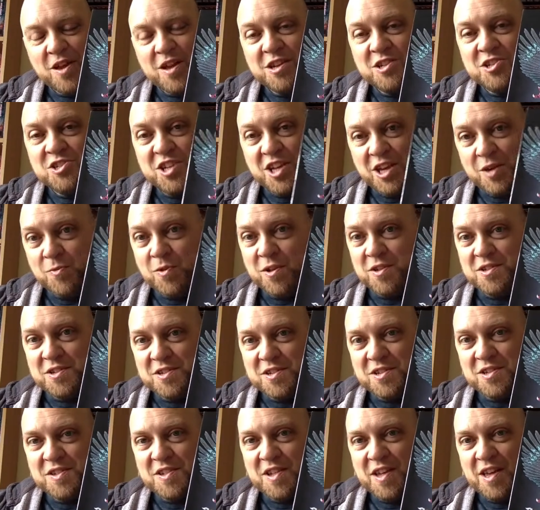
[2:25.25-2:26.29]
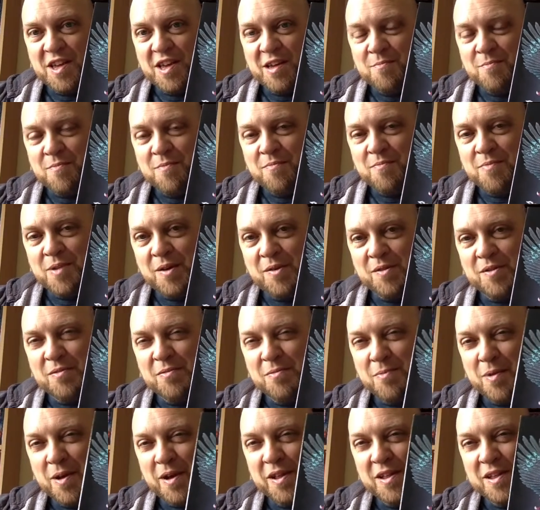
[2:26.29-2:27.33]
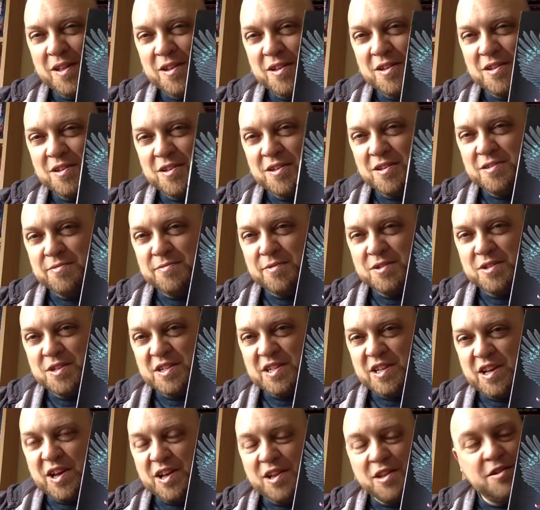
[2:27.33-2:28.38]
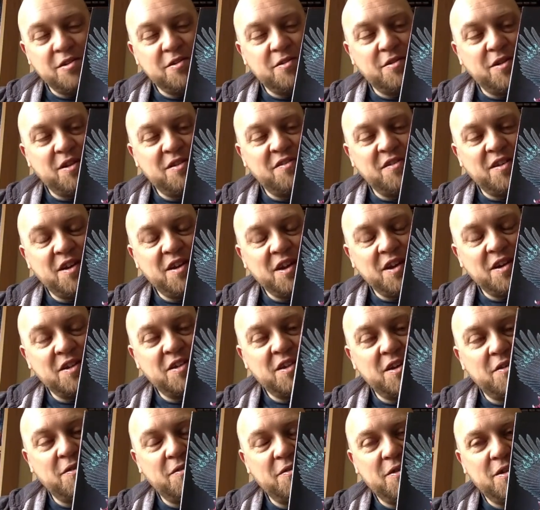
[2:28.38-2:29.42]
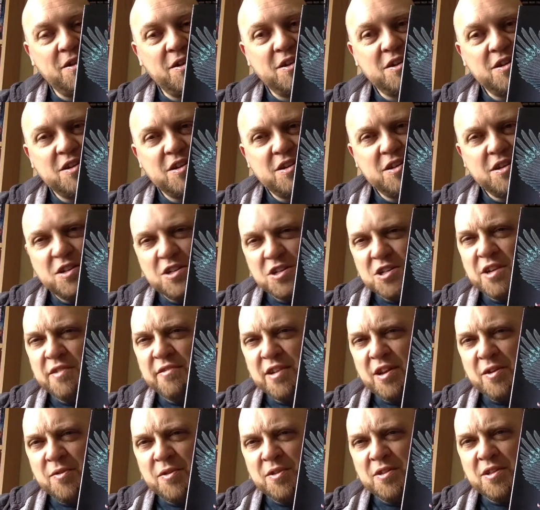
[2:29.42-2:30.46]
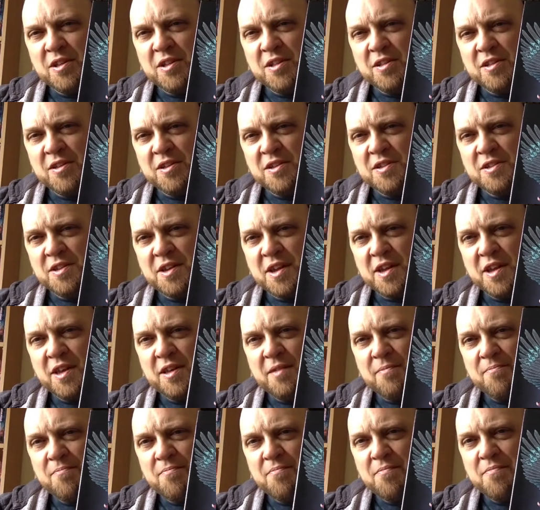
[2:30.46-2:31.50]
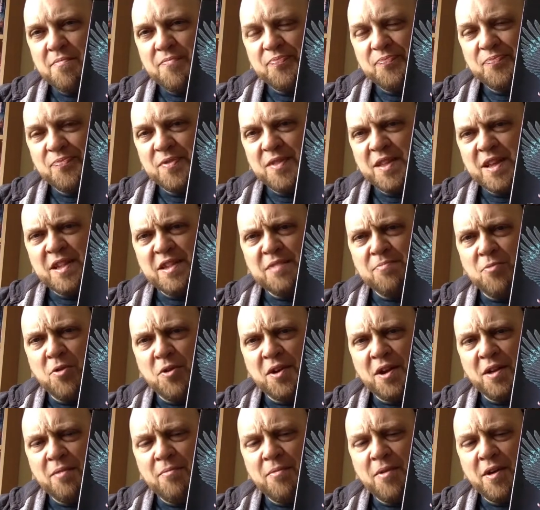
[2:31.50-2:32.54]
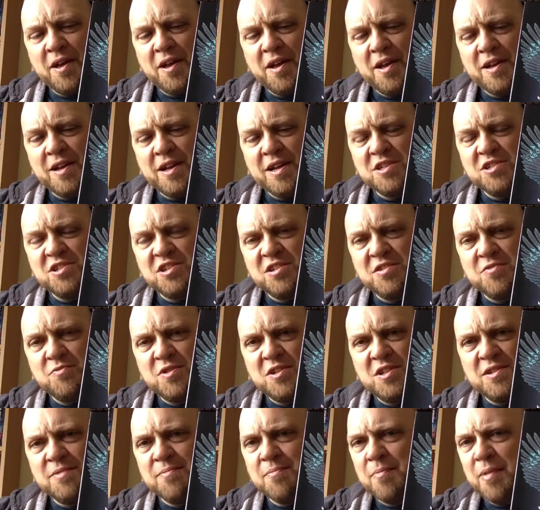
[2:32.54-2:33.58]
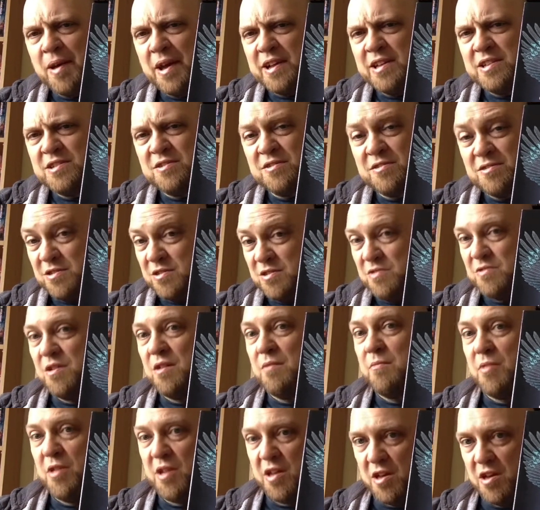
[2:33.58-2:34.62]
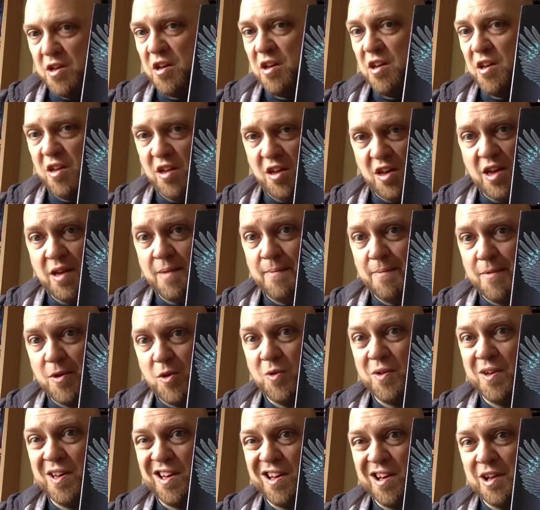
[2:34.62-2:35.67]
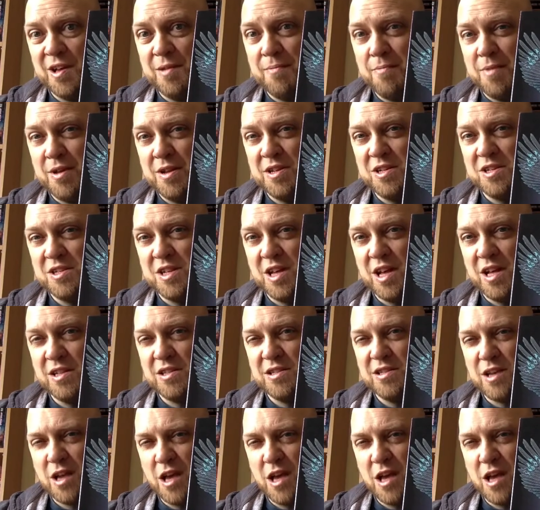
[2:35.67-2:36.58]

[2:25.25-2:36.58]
She wants to see him built and painted as much as I do, I think. So she really wanted to see this model in my collection with some paint on. So I'm like, yep, okay, I can manage that.